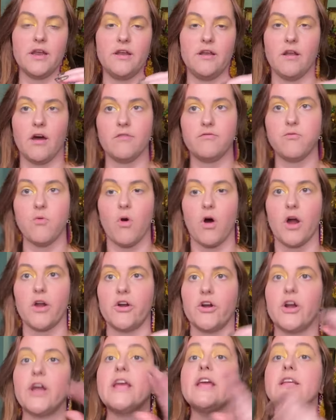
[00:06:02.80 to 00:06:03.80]
enough
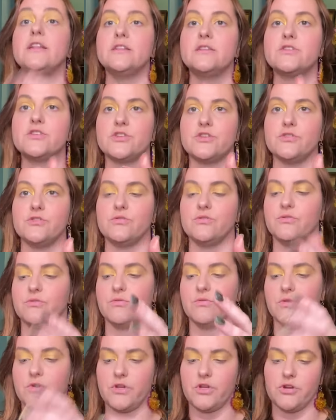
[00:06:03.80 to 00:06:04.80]
water
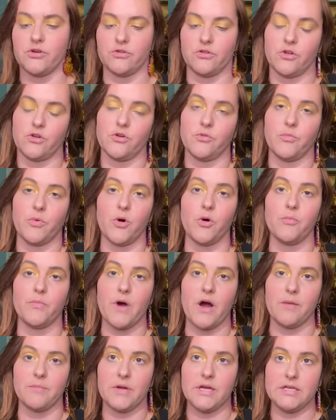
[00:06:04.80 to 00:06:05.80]
into your little Bolt
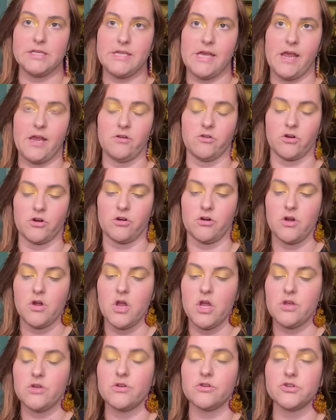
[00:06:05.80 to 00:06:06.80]
Balm container,
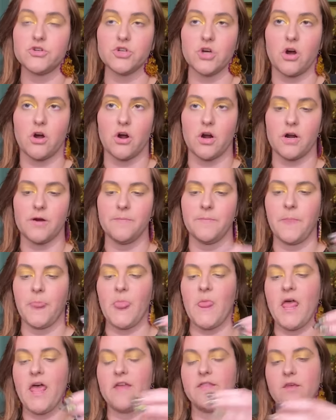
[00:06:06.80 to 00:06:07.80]
your jar.
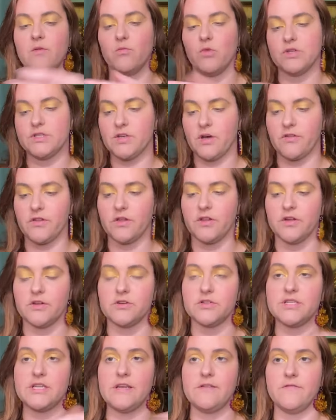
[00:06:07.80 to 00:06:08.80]
And then once all the
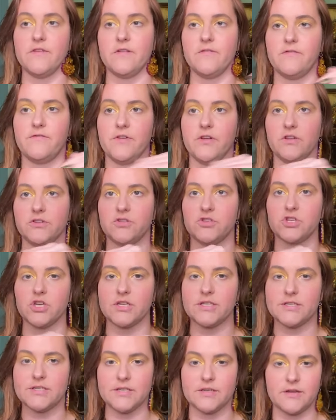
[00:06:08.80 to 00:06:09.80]
glitter's even, fill
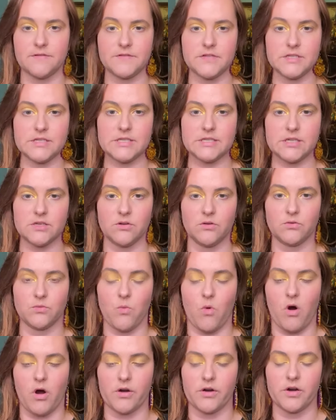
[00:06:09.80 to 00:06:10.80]
just enough distilled
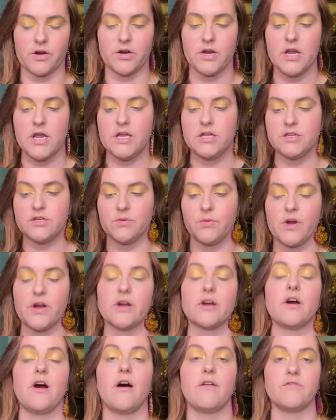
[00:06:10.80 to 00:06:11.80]
water to
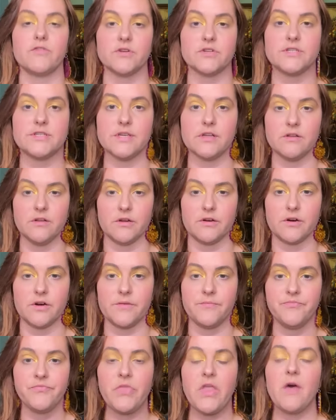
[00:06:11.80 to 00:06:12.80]
where it covers the
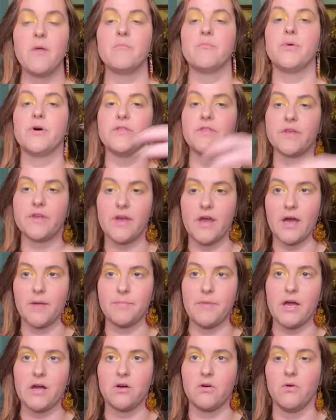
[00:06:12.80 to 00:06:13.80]
glitter. Put the
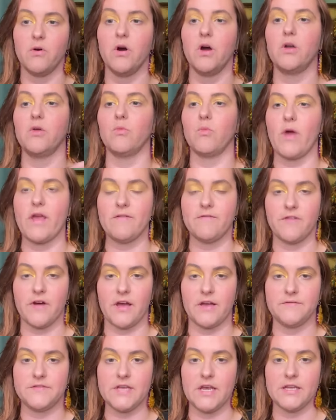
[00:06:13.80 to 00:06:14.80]
cap back on, wait
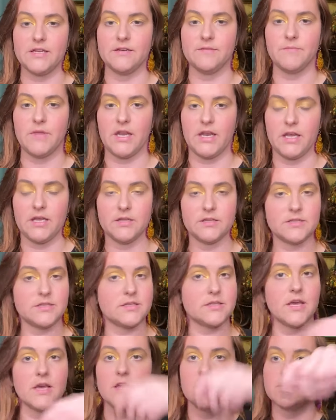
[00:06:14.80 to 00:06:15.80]
5-10
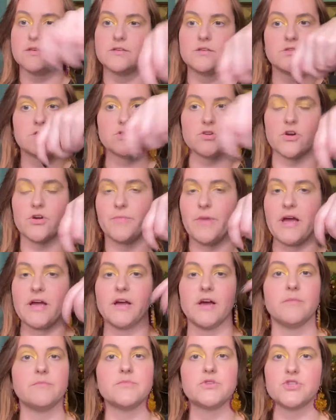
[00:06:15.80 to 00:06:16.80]
minutes, stir it
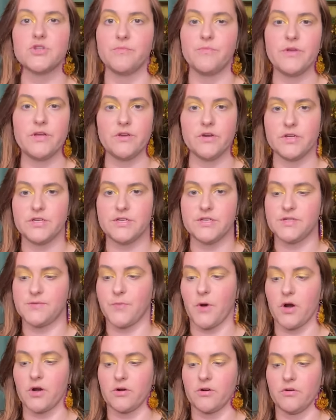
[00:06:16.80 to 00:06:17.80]
back up, should be good to
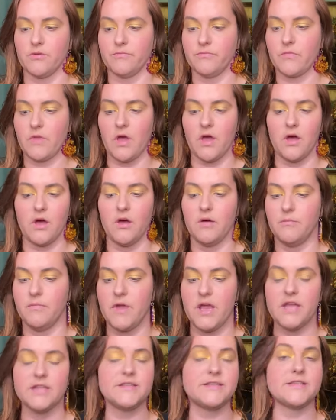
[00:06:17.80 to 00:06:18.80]
sparkle.
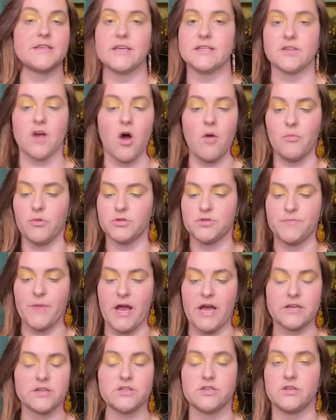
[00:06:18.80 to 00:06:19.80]
It's almost
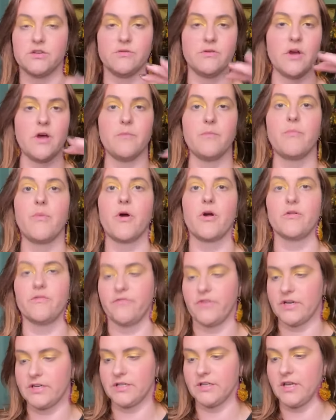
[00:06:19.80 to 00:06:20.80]
back to
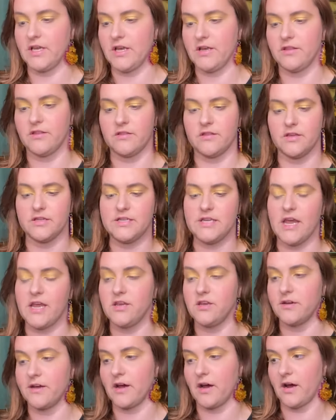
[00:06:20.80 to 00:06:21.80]
perfectly the day
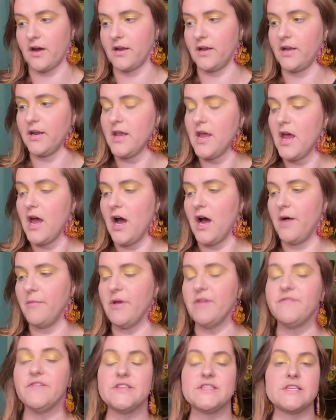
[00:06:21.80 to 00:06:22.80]
you got it.
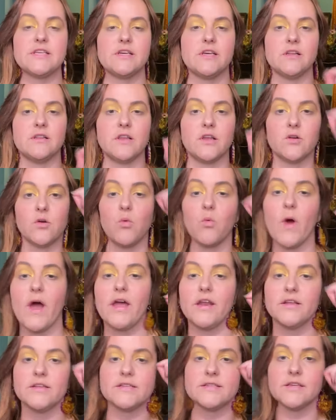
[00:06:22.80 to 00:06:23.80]
If it's a little
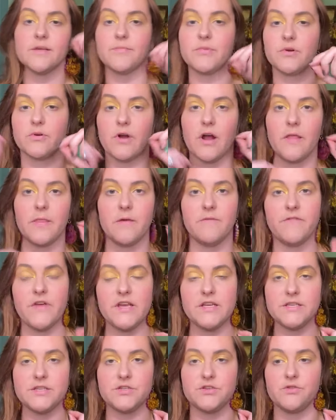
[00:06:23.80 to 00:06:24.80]
wet and slipping around the
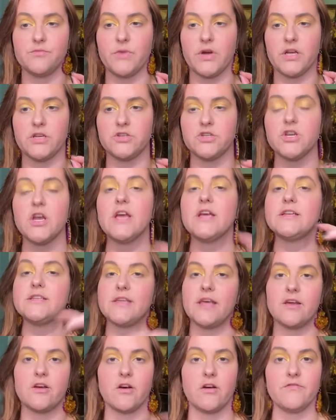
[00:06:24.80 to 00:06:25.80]
face too much,
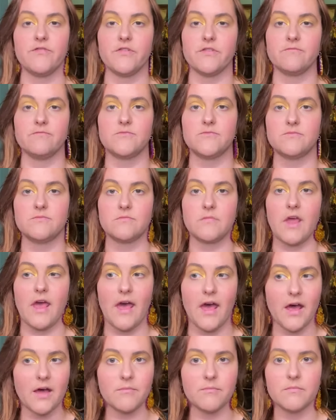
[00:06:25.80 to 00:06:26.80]
take off the
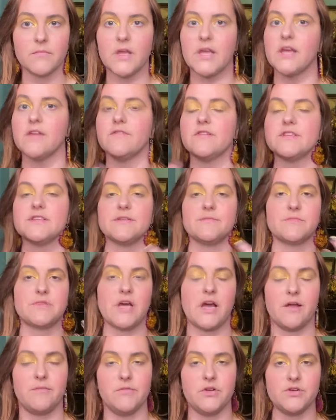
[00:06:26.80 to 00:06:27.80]
cap, give it some
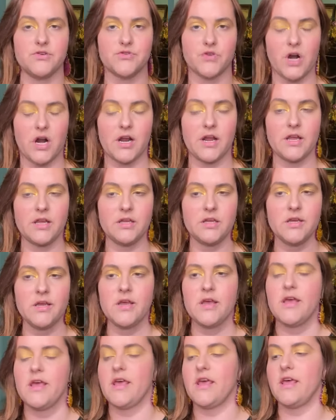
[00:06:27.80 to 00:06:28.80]
time to dry.
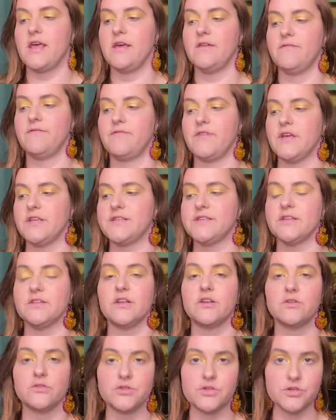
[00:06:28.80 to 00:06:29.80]
If it's a
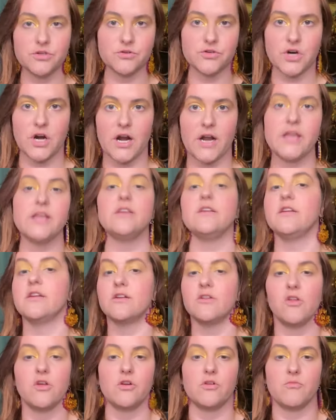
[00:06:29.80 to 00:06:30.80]
little too dry, you need
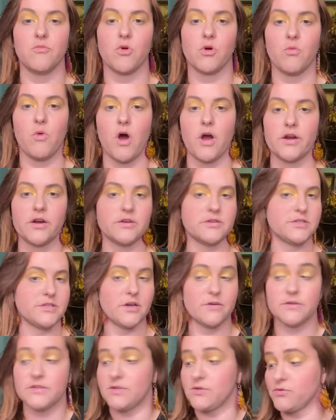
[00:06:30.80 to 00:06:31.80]
a little more water.
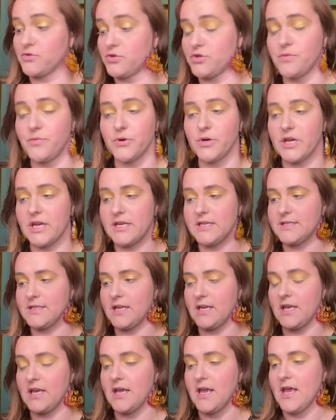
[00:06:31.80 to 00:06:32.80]
So it's super
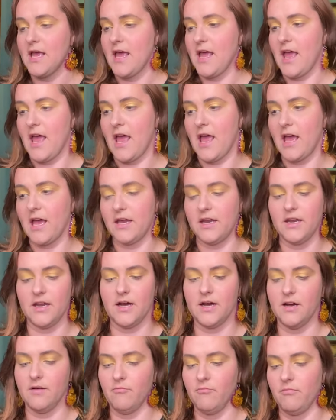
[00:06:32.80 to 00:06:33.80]
easy,
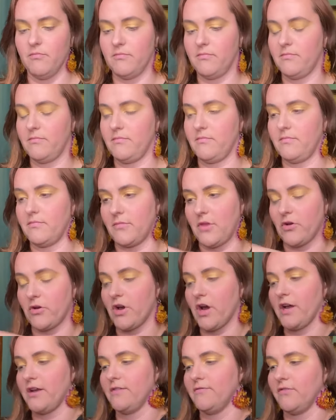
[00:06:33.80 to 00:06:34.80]
and they're
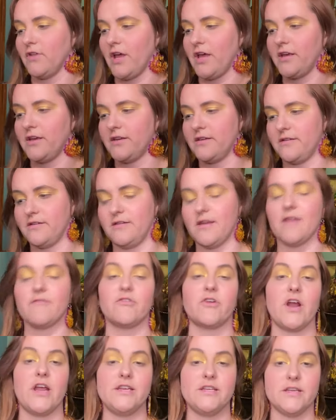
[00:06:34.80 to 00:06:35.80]
kind of like
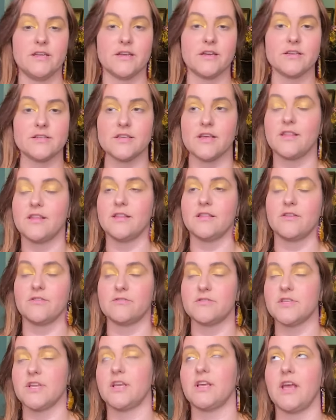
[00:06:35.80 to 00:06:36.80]
never ending because I think
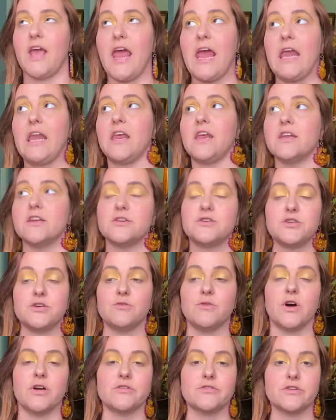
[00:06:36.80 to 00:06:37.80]
there's like 80 to
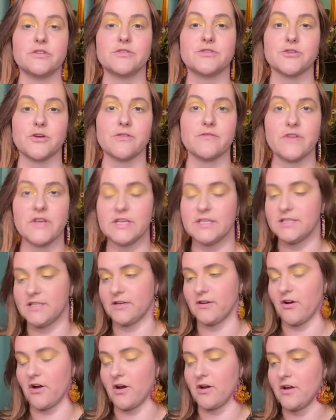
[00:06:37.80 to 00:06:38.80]
200 servings
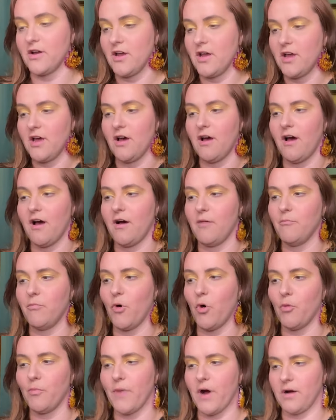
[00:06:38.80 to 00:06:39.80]
in our
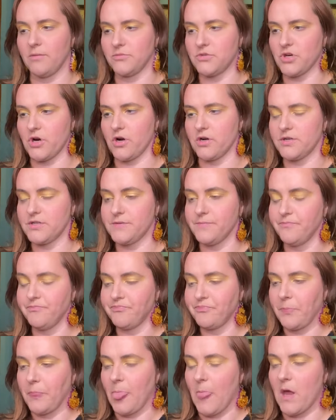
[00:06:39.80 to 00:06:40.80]
Bolt Balm jars.
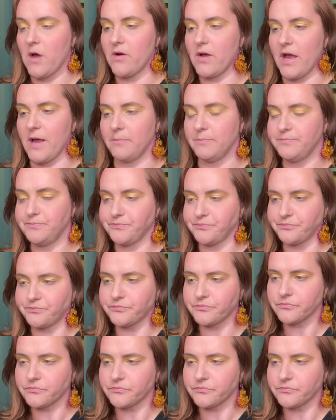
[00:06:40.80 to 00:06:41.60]
Okay,